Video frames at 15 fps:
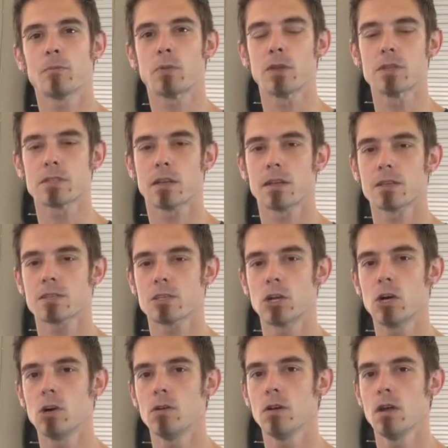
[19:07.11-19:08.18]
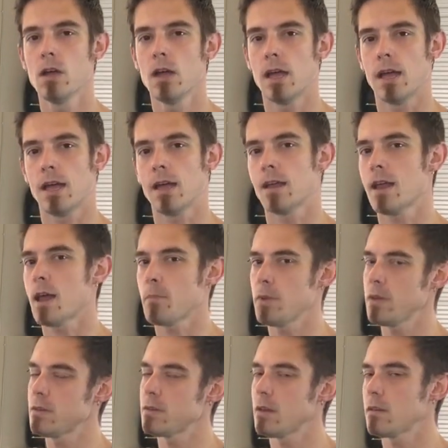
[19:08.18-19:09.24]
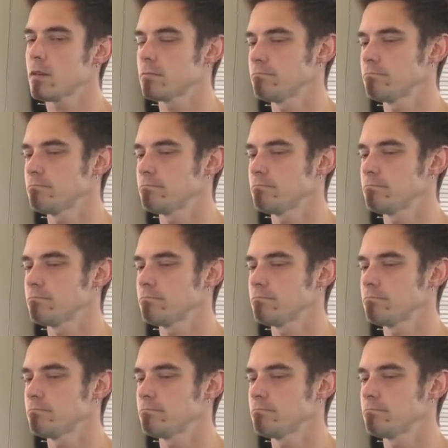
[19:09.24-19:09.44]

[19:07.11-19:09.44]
Please let us know, and happy detailing.